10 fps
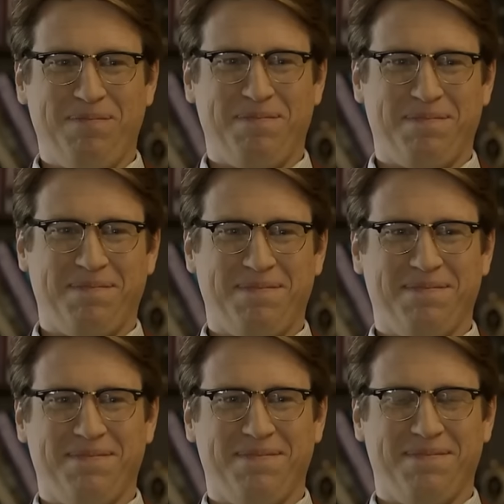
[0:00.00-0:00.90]

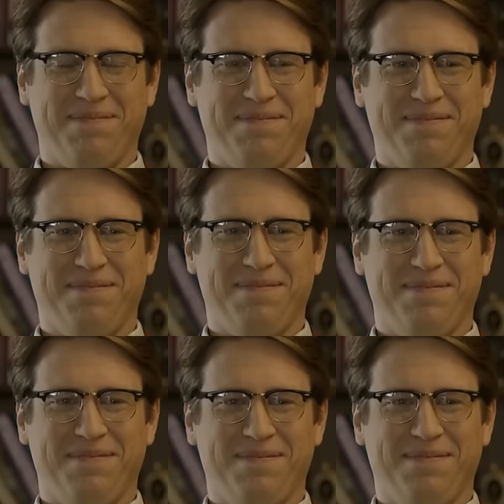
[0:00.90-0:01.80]

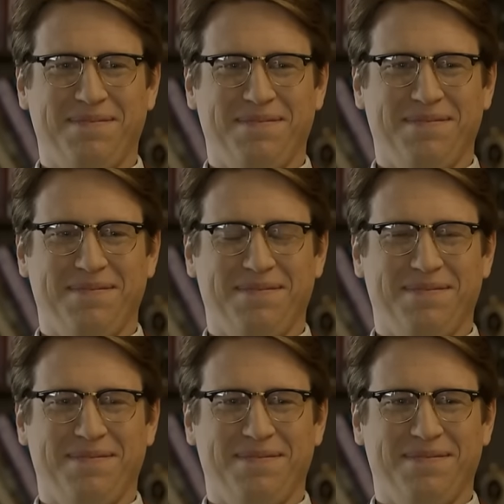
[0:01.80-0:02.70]

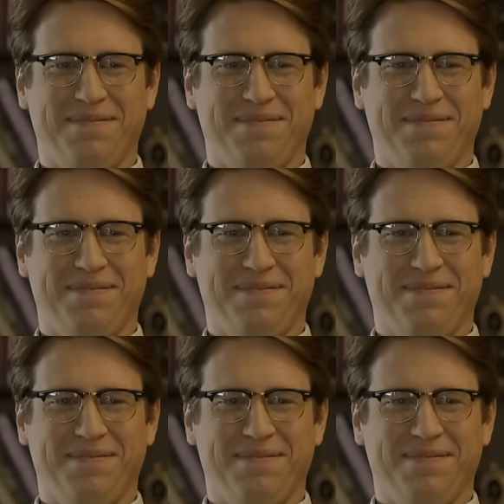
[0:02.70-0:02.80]
Nobody speaks.